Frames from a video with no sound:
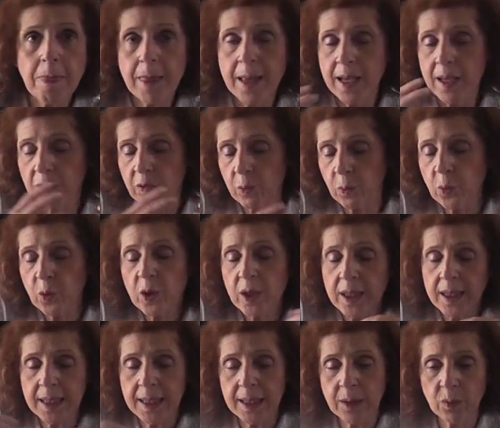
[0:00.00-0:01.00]
his
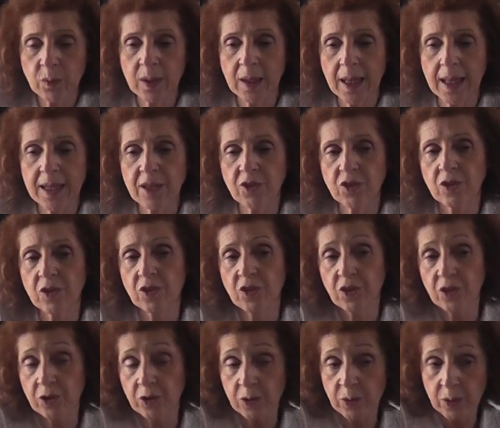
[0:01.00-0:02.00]
working in relation
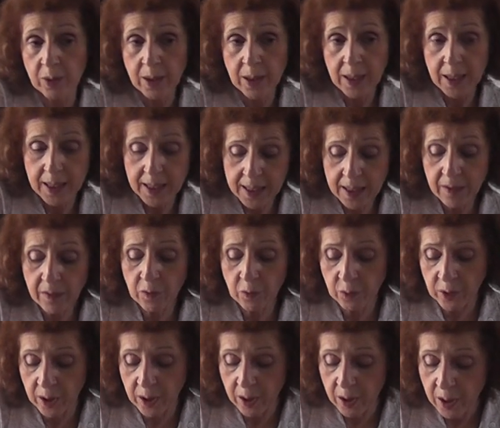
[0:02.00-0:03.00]
to
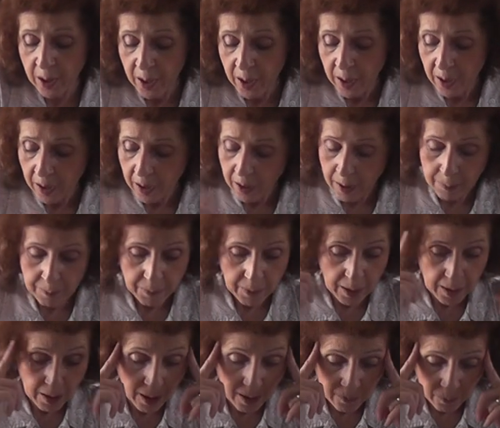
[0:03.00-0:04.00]
Israel. Um,
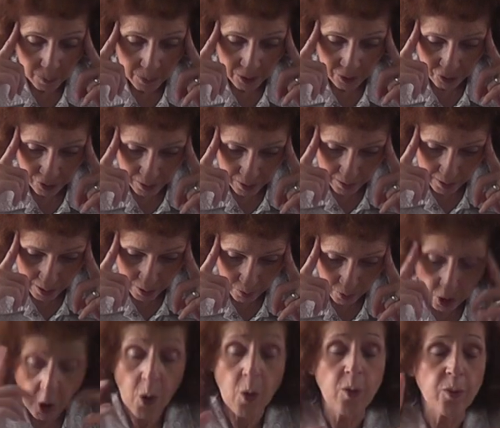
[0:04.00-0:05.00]
I lost my train of thought.
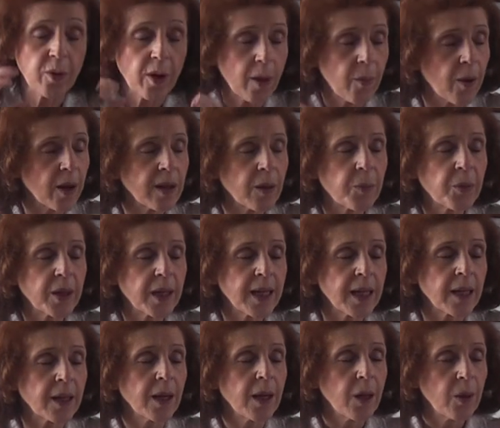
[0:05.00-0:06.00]
Oh, I wanted to bring
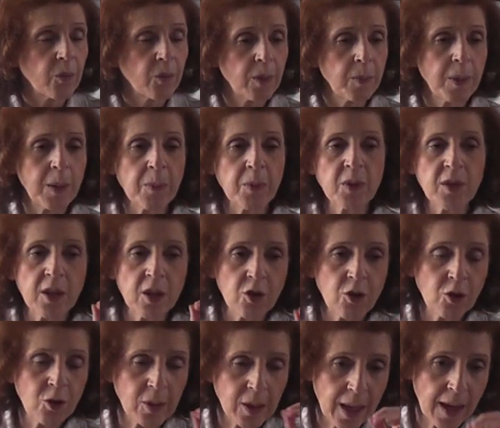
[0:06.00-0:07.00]
in. Remember the
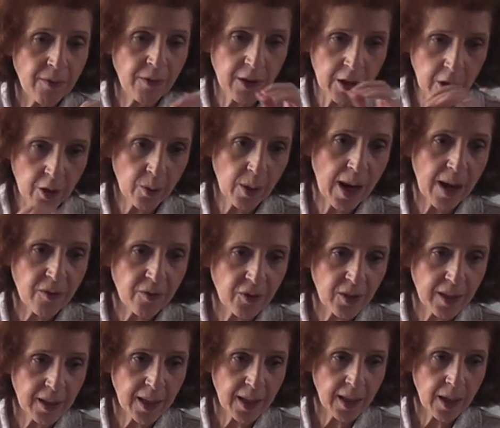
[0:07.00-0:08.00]
new level of
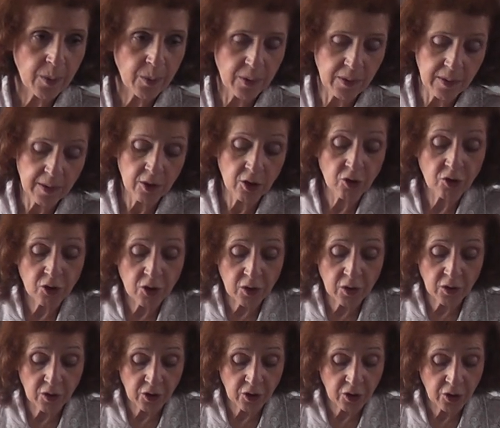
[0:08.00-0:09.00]
grafting that I was
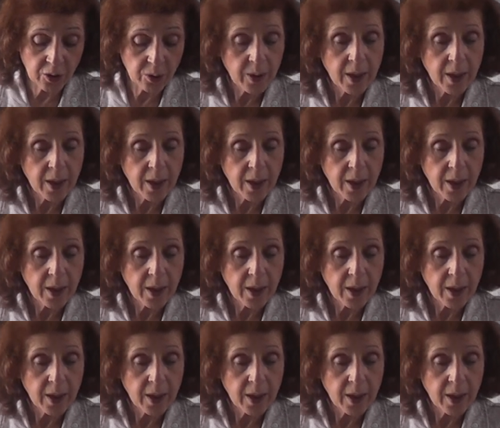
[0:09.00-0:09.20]
introduced to.